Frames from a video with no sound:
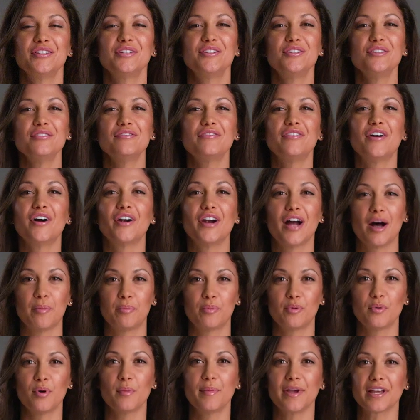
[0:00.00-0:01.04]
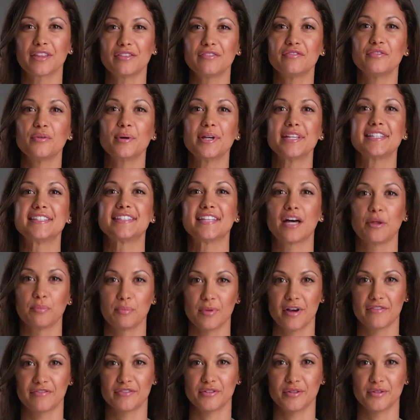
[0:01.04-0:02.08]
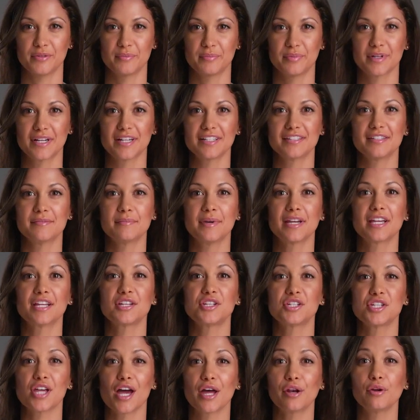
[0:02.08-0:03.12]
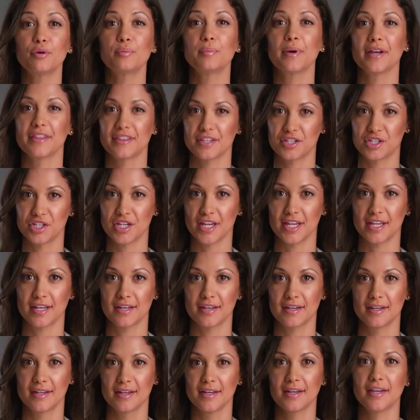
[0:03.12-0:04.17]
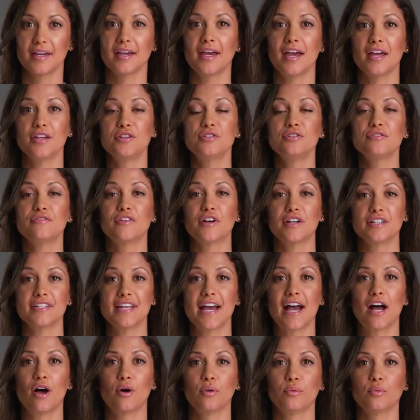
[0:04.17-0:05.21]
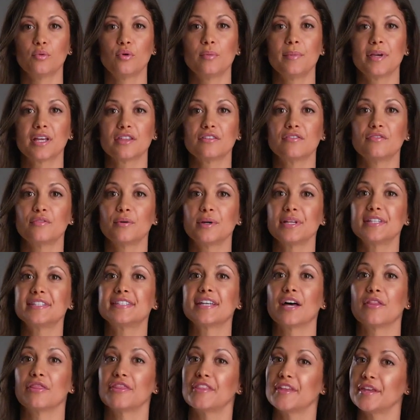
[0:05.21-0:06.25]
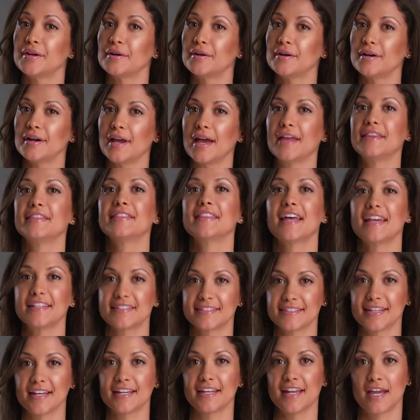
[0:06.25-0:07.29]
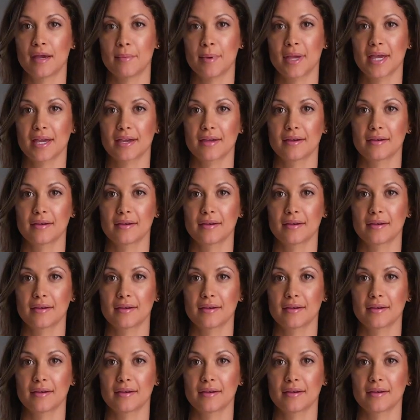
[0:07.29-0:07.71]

Too far up will make the voice sound muffled because the mic is shadowed by the chin, and too far down will make the voice sound thinner and less dynamic.